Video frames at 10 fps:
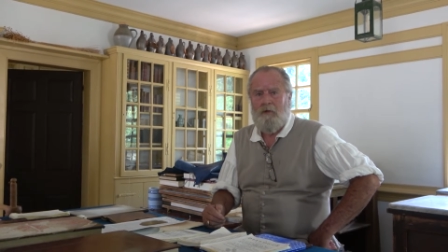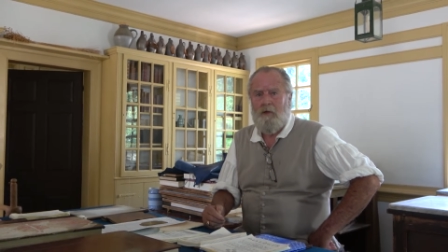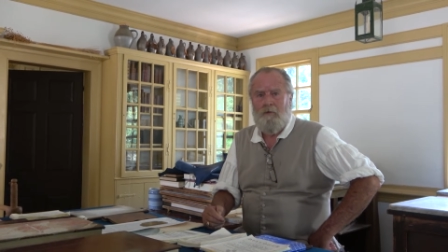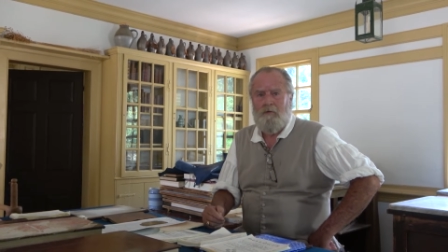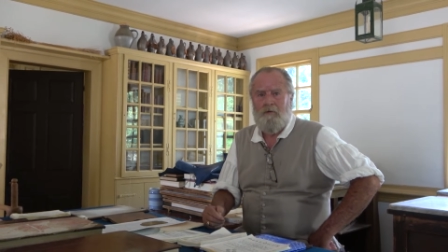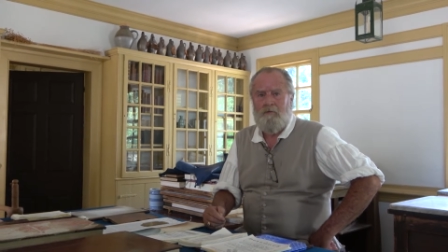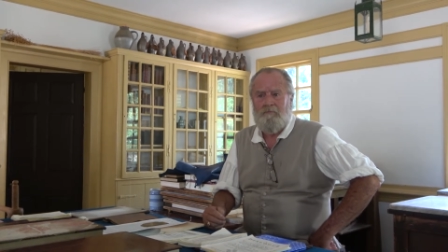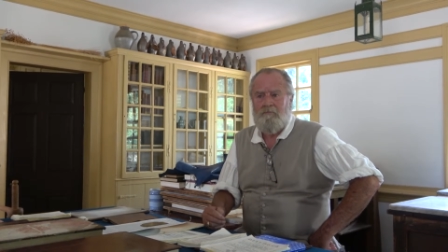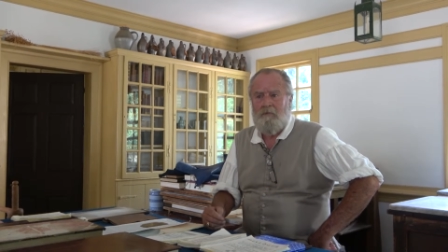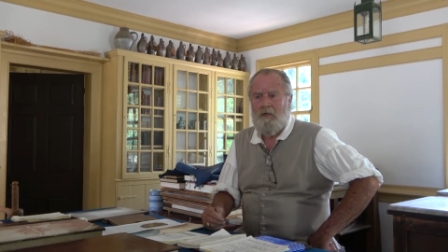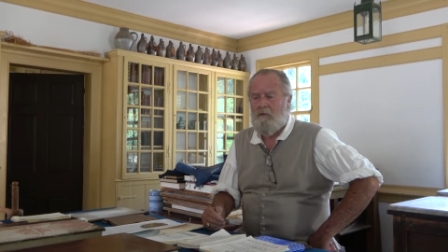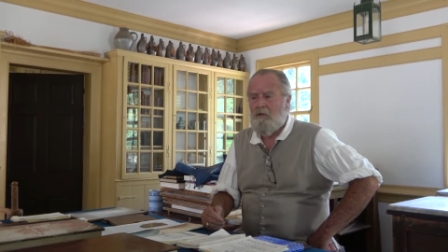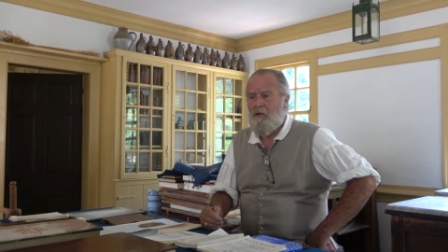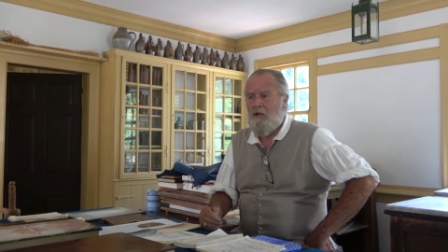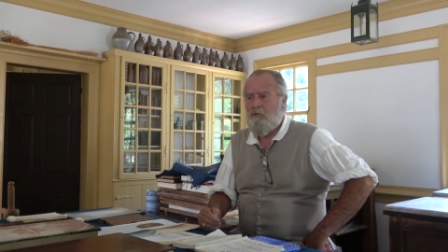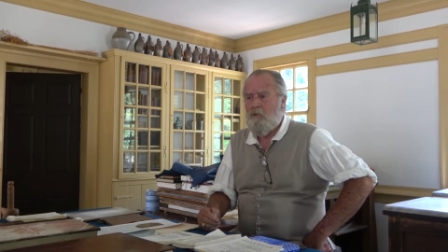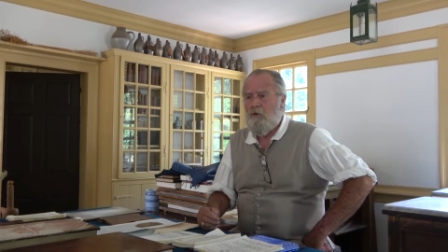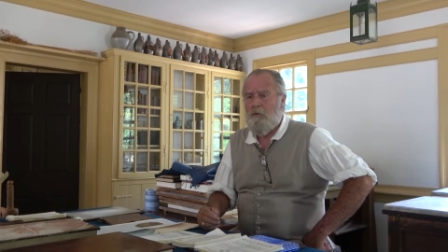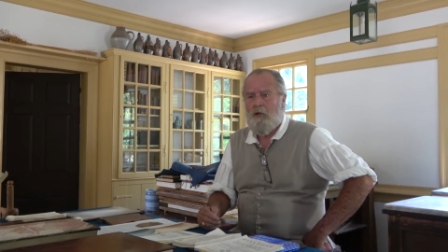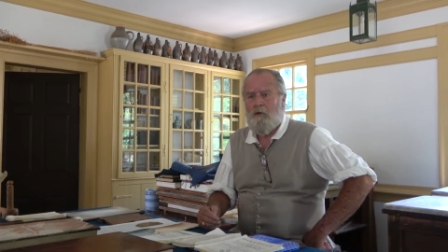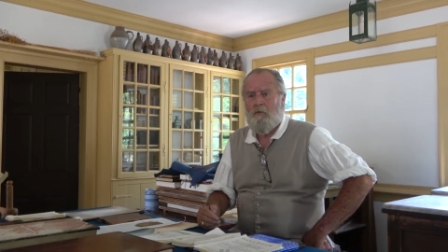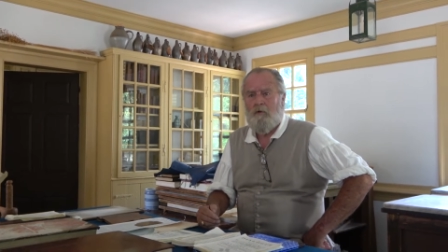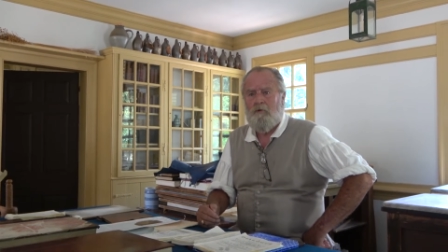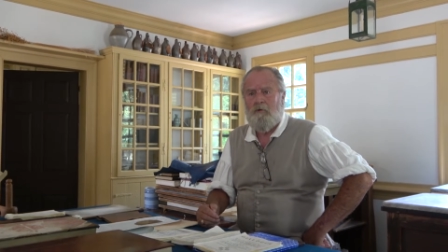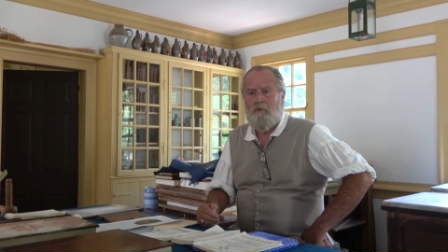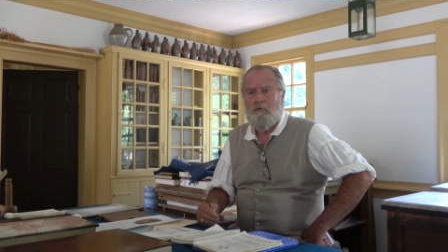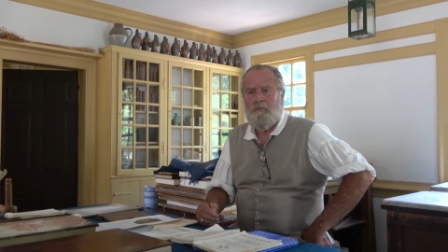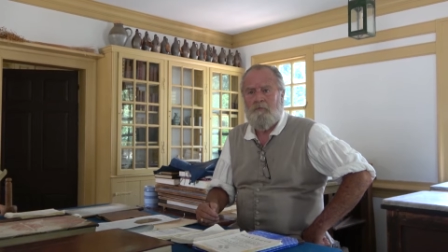and that way just didn't have to worry about going to church.